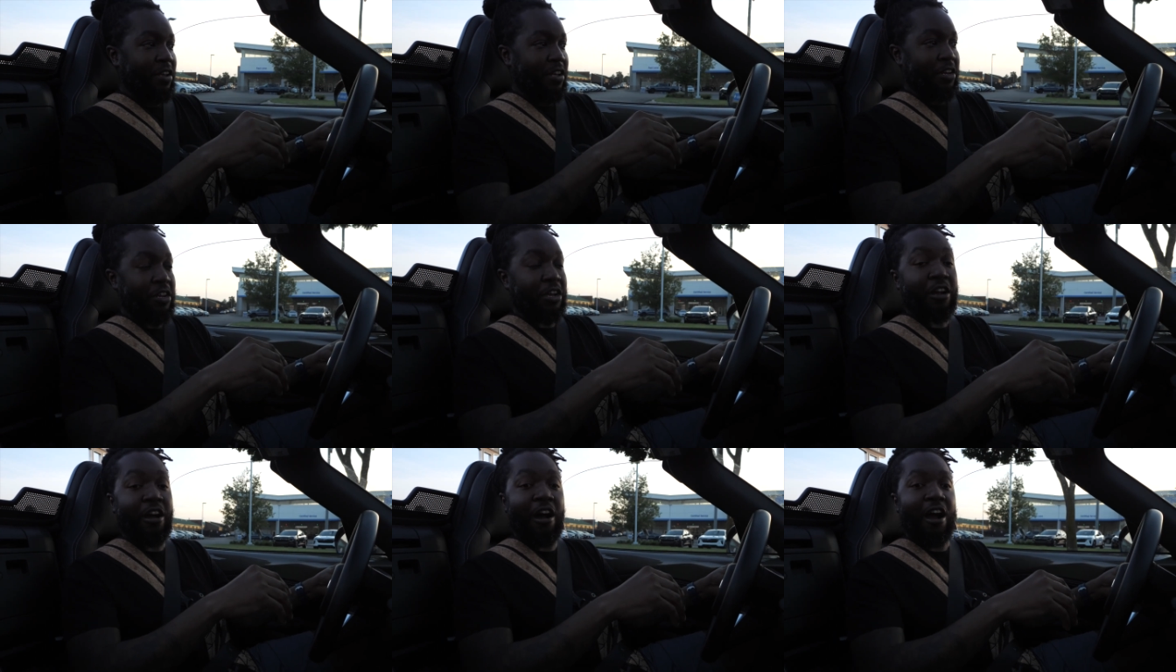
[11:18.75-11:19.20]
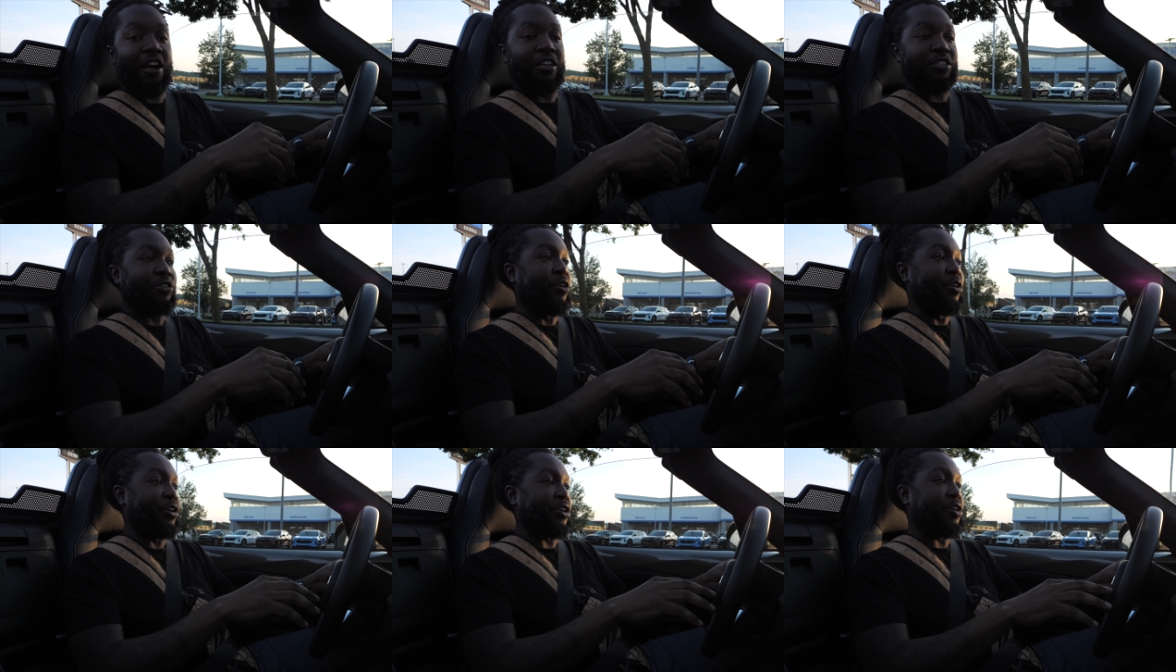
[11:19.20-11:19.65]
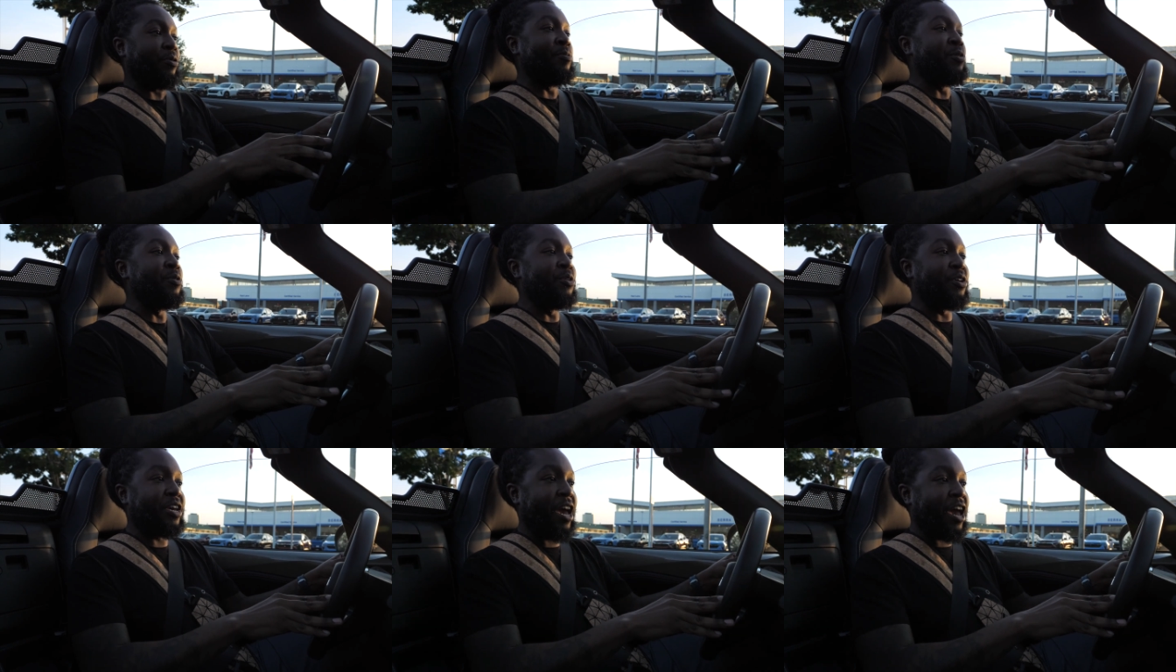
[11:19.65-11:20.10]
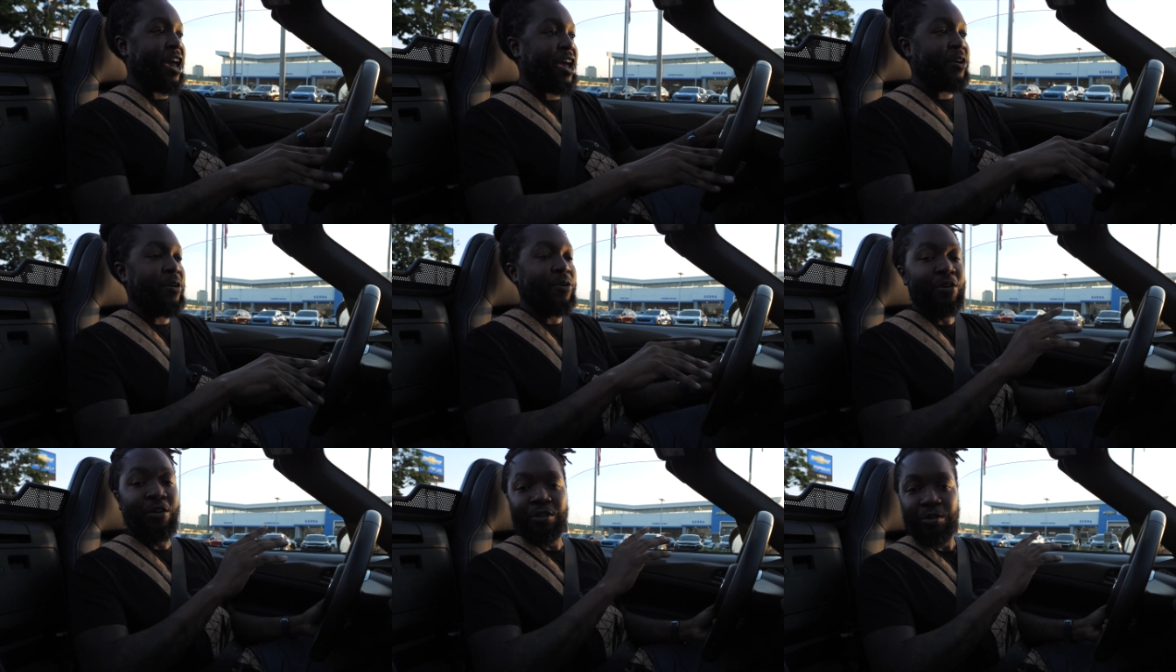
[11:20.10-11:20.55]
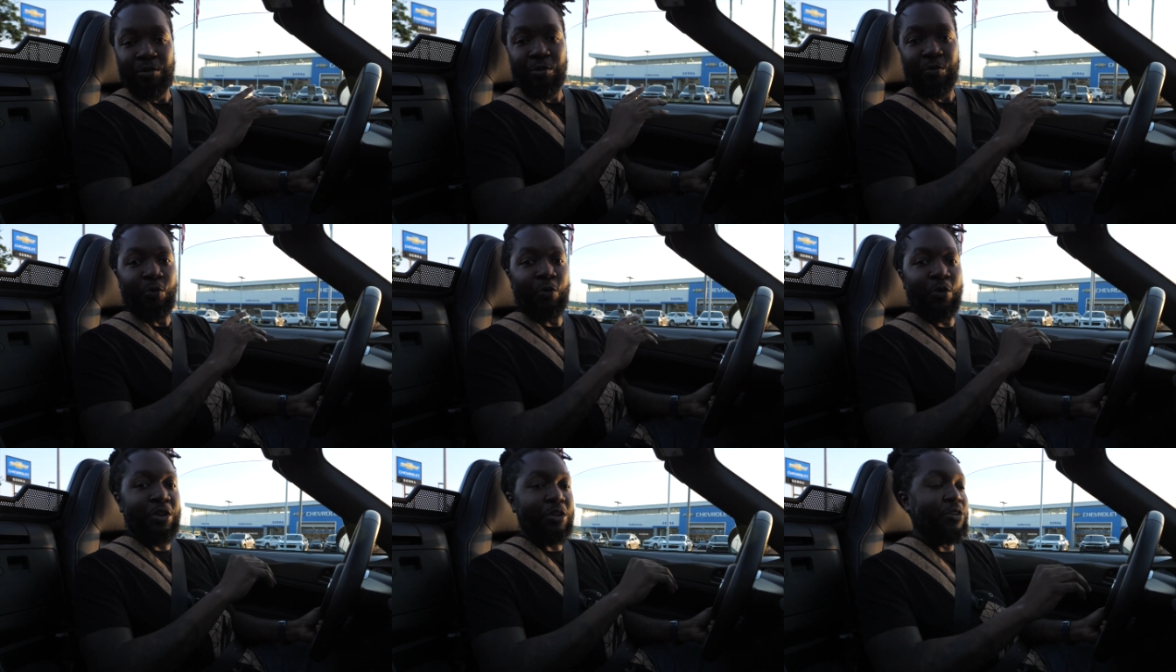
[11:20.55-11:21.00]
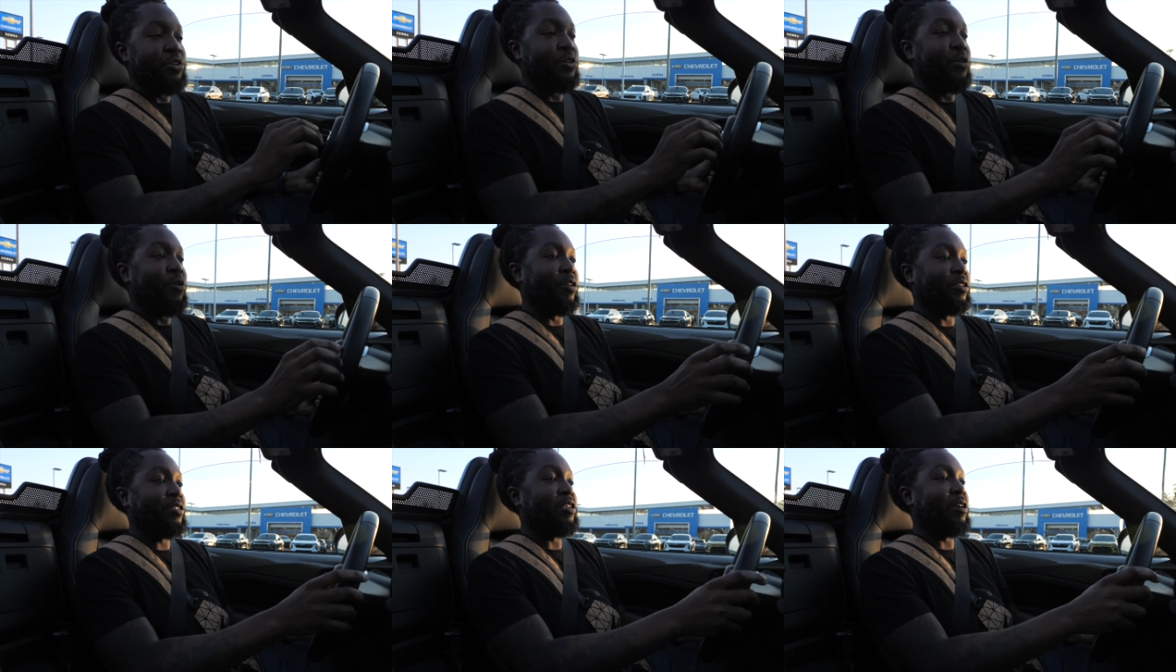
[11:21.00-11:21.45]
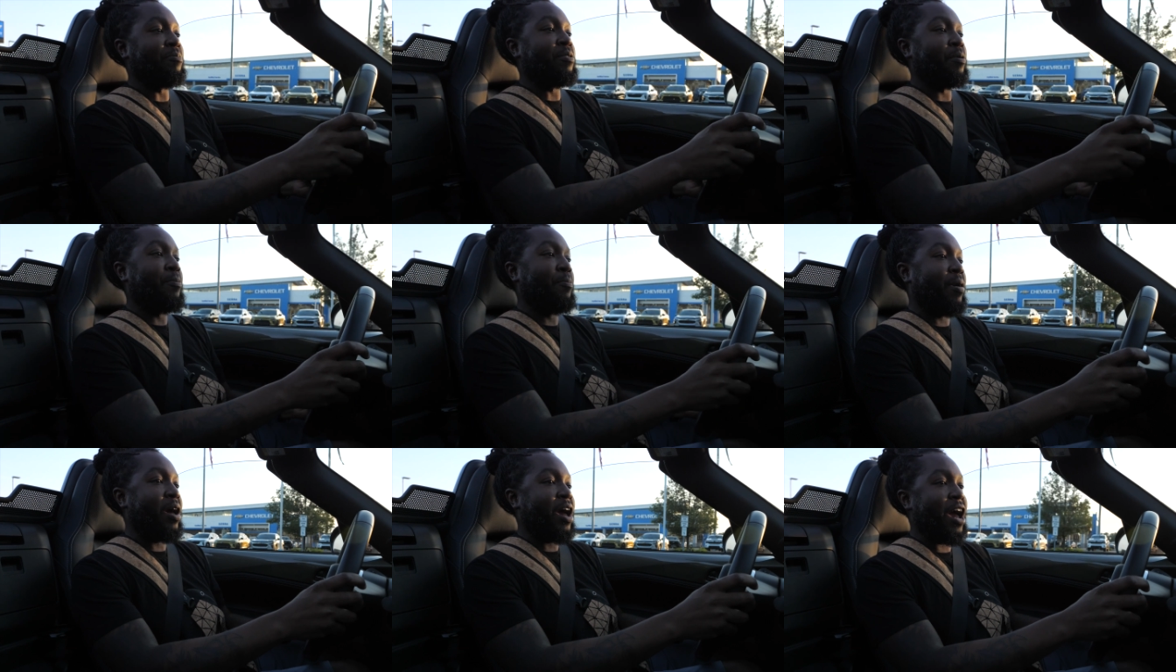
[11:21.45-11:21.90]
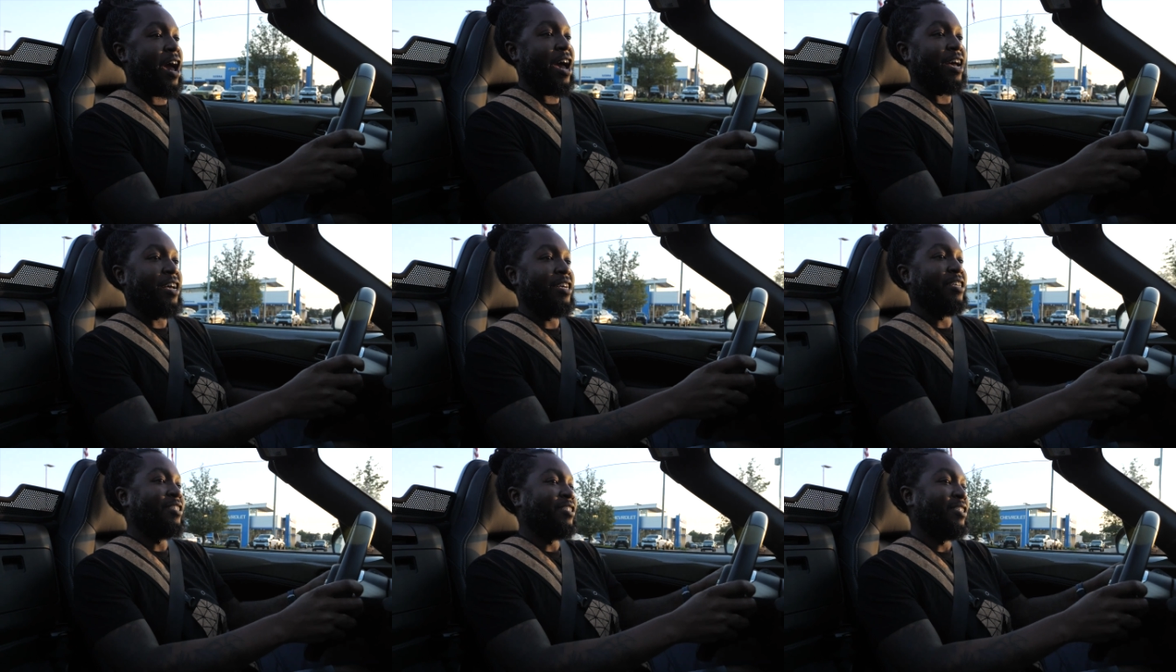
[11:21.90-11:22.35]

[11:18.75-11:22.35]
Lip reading: the car is going to communicate when you're doing something bad.